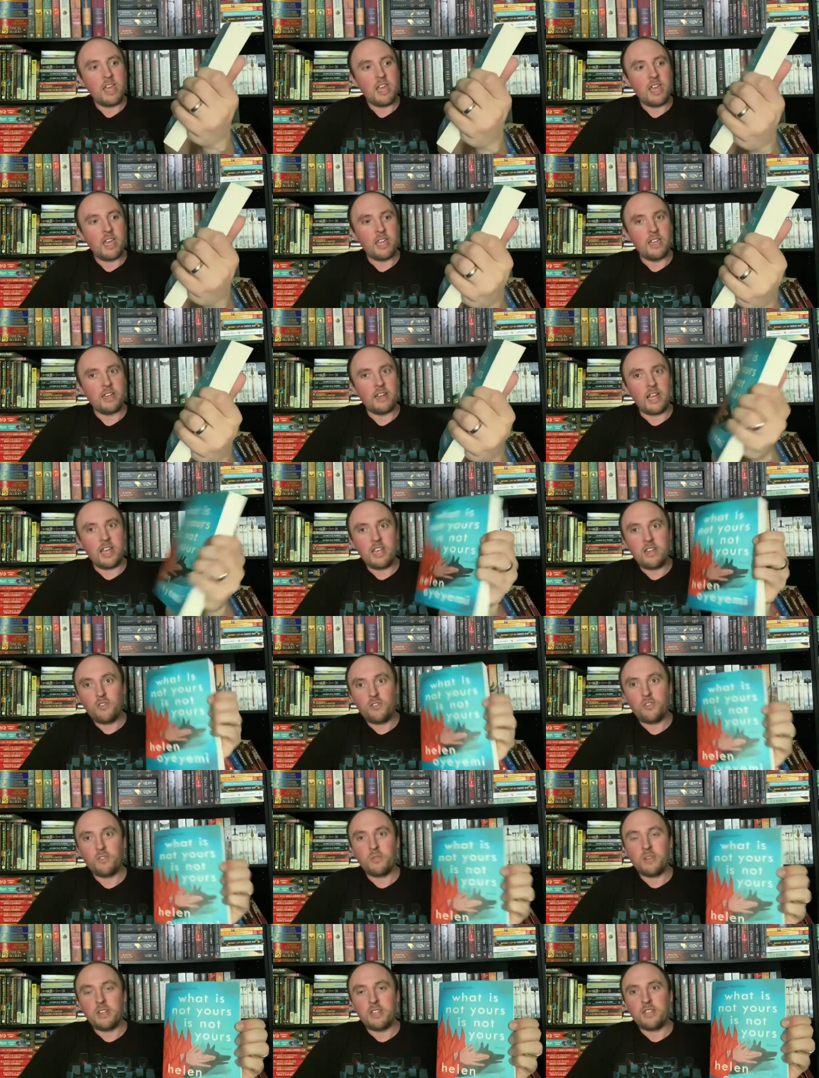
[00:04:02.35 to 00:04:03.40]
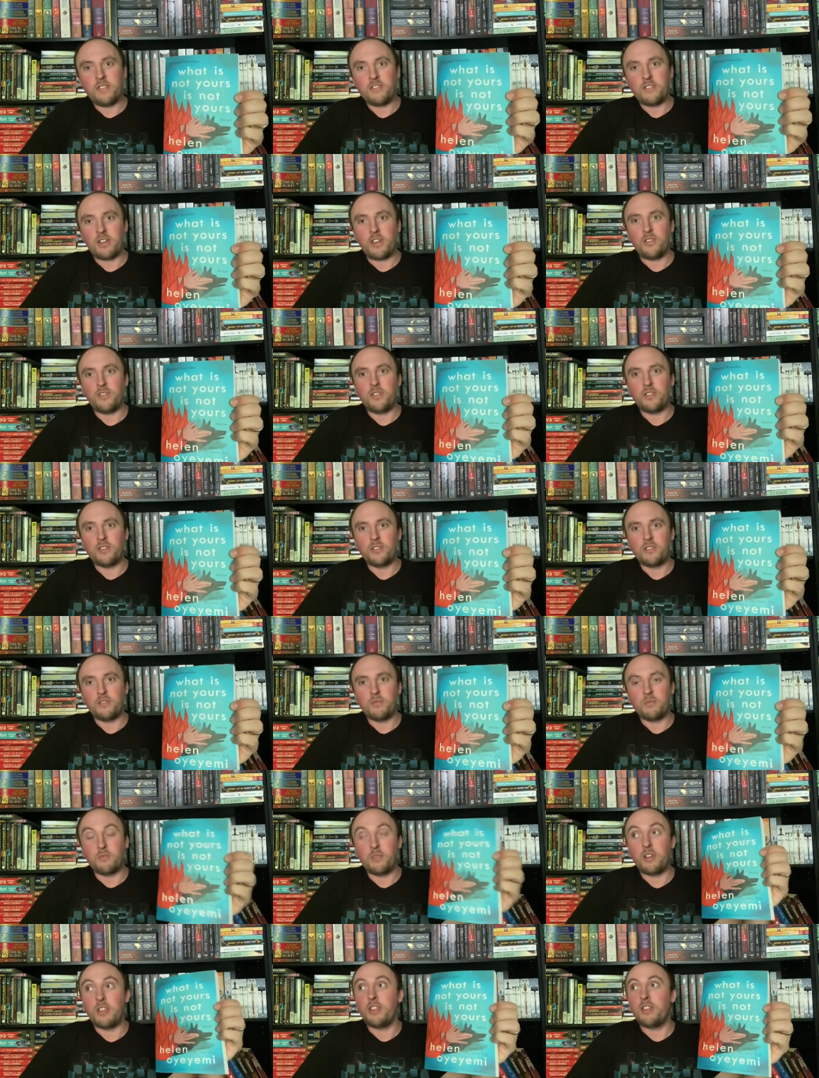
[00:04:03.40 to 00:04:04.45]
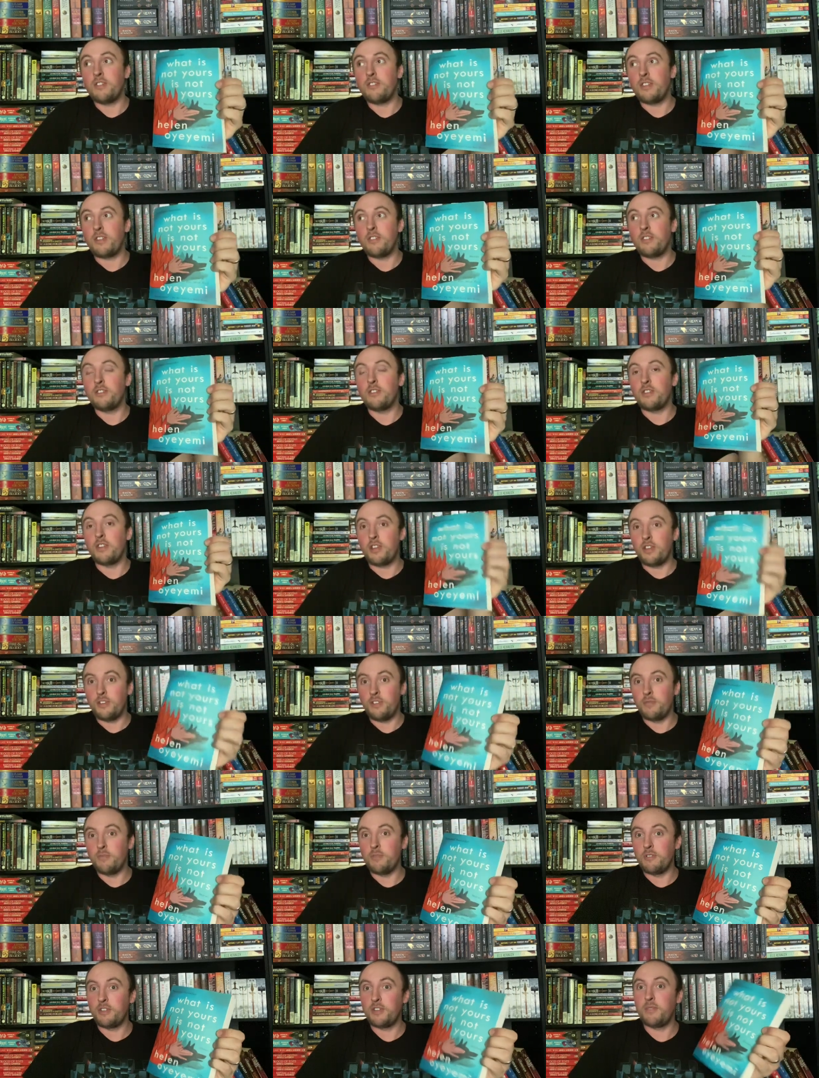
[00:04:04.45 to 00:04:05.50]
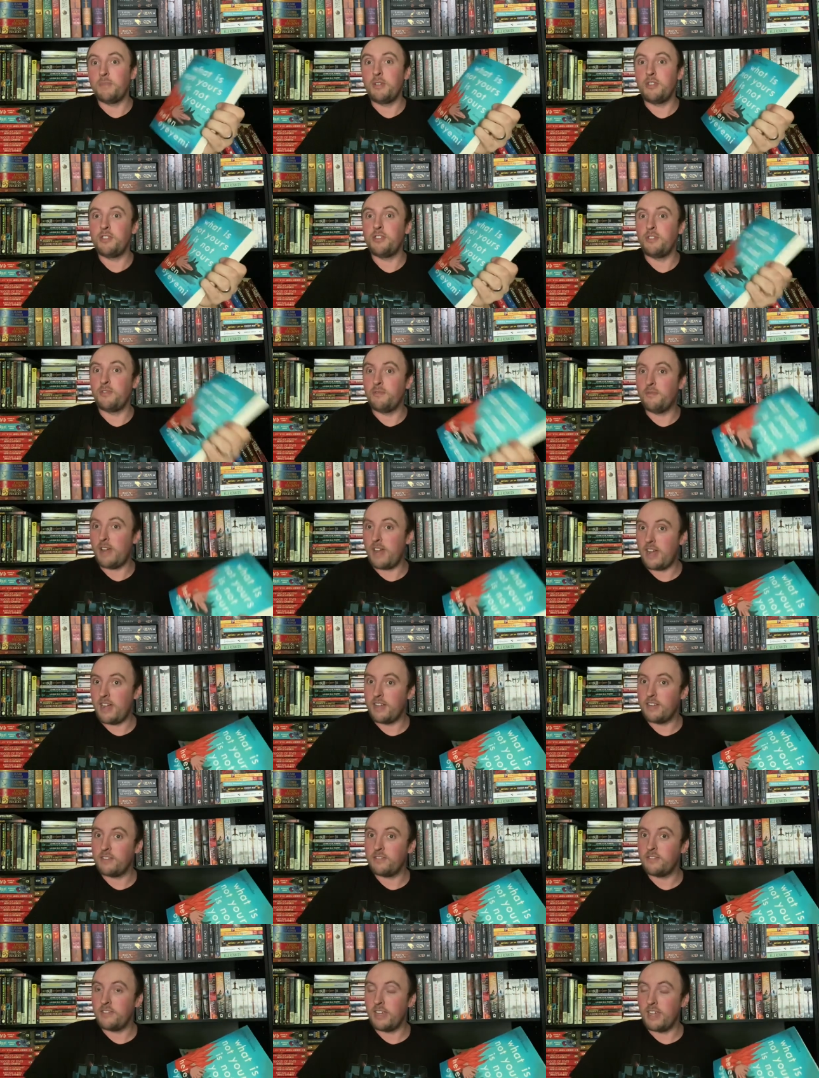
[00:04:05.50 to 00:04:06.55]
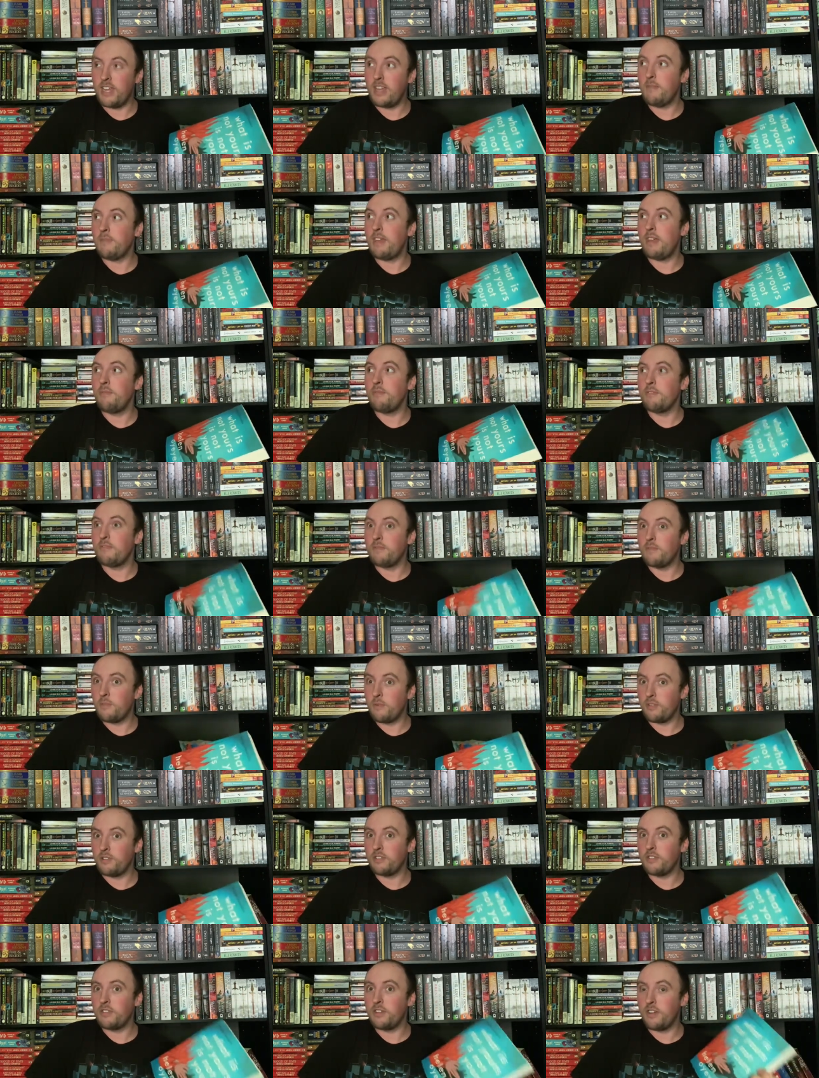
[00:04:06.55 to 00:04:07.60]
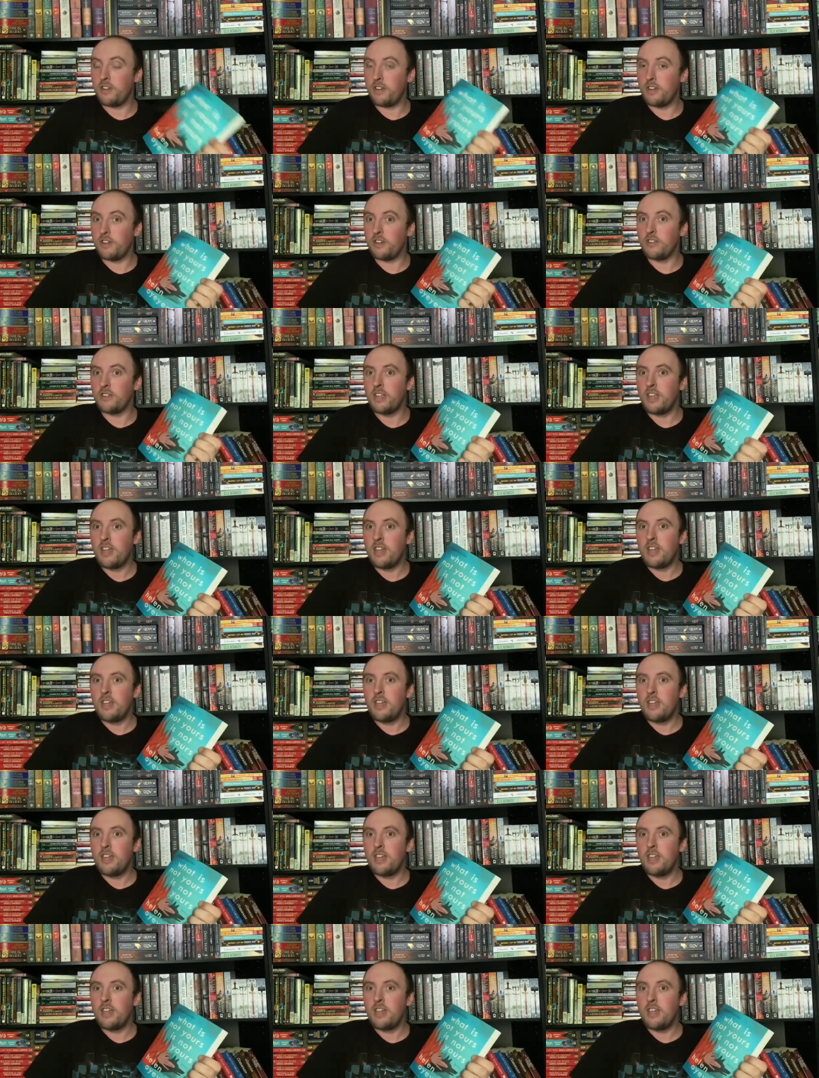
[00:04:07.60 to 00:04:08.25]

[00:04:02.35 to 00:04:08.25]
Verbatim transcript: And I enjoyed this author's, one of this author's other books, Mr. Fox. I gave that one four stars.